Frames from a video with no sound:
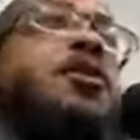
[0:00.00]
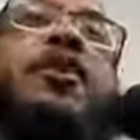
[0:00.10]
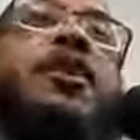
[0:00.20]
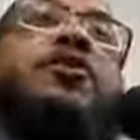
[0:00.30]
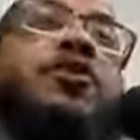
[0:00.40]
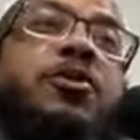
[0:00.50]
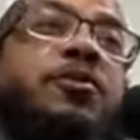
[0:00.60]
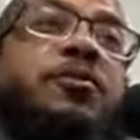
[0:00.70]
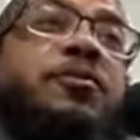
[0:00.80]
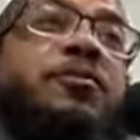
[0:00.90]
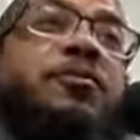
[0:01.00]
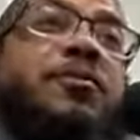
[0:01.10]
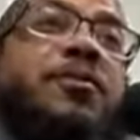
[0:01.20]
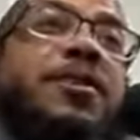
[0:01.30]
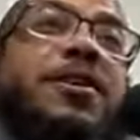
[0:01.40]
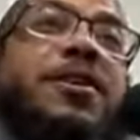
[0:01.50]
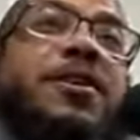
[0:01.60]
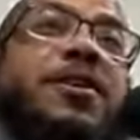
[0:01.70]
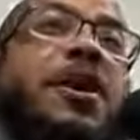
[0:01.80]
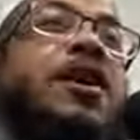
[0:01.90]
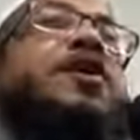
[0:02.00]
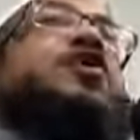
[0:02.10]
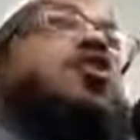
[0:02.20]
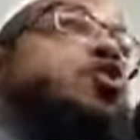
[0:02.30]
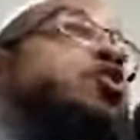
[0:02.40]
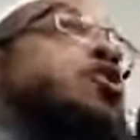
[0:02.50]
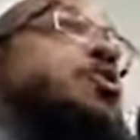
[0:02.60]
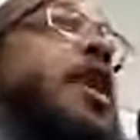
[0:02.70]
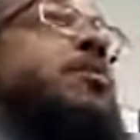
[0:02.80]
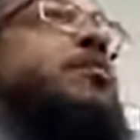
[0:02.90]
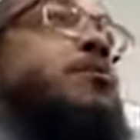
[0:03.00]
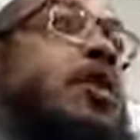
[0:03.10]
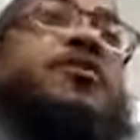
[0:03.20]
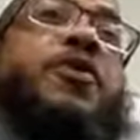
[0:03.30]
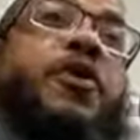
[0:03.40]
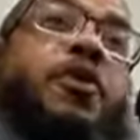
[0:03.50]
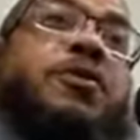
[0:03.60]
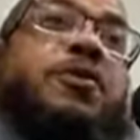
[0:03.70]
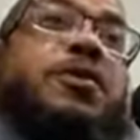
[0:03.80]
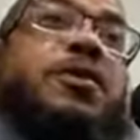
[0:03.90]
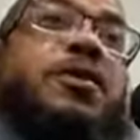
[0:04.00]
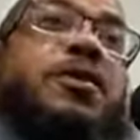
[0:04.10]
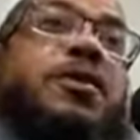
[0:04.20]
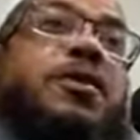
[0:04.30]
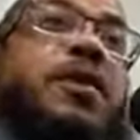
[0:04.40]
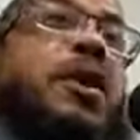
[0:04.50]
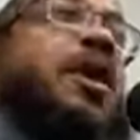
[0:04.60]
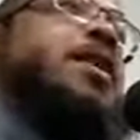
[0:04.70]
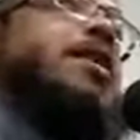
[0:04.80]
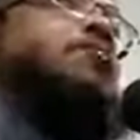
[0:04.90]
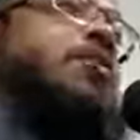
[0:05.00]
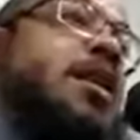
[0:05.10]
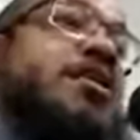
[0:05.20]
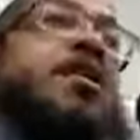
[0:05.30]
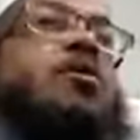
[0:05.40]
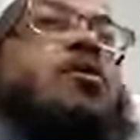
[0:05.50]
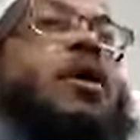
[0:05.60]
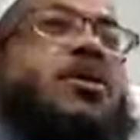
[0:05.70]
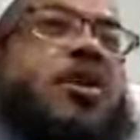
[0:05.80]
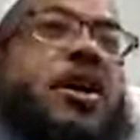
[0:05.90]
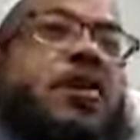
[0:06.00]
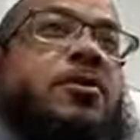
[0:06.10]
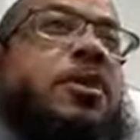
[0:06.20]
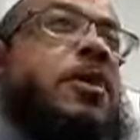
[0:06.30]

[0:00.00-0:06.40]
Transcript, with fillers: going to hear you. yeah. You should have came to me first and let me deal with my child.